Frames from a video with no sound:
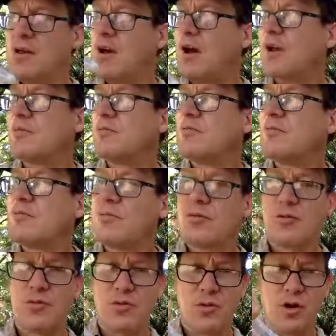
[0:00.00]
I'd
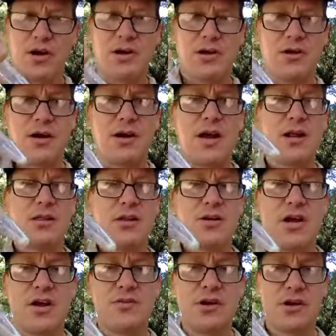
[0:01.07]
work until I got a little
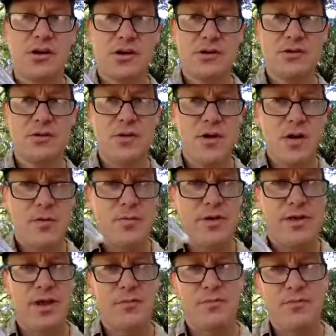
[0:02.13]
heavier load,
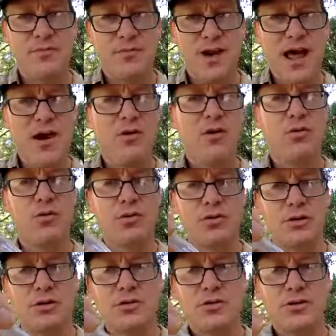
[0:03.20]
but that flour will
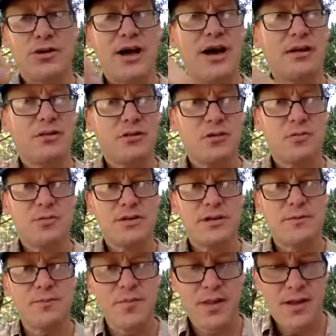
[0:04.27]
dilute it out a little bit.